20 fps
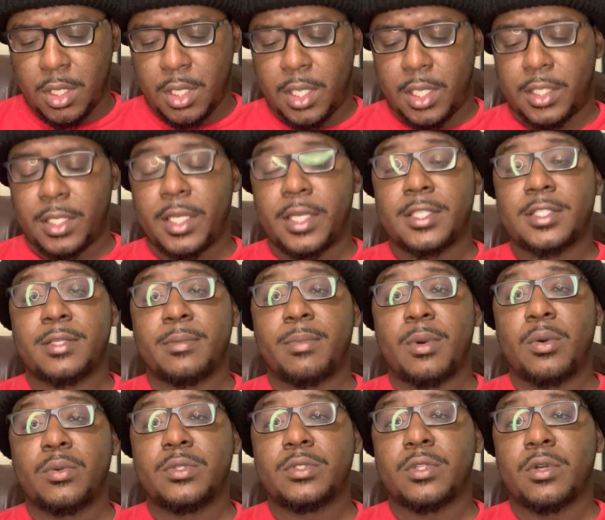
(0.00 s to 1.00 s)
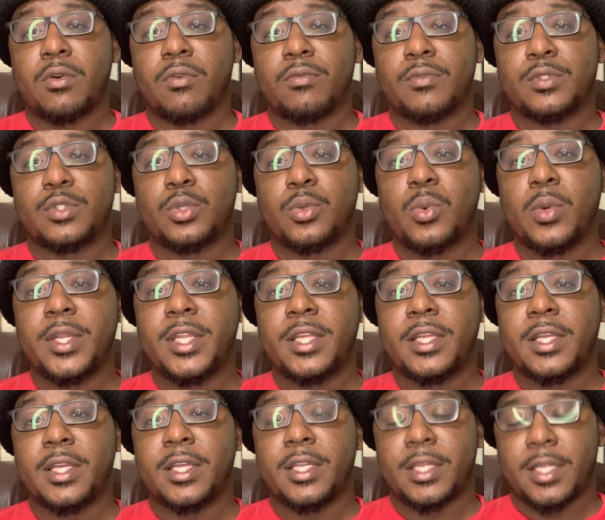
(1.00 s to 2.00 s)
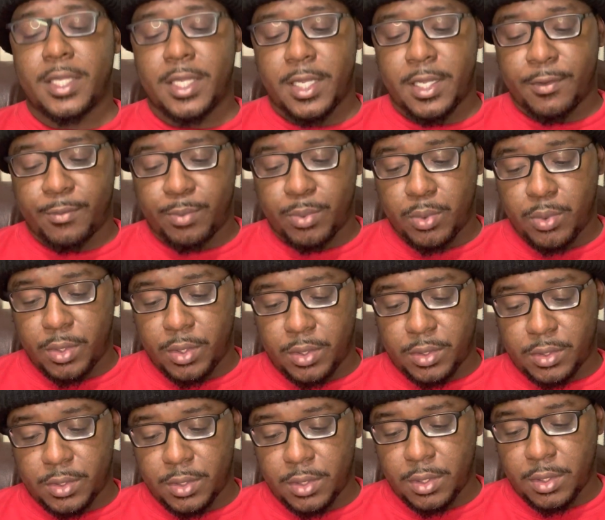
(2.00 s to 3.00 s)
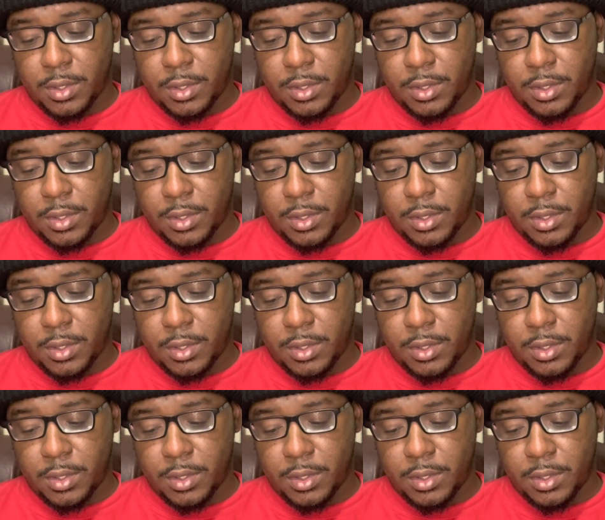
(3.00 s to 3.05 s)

I like Sabonis over 20 and a half points,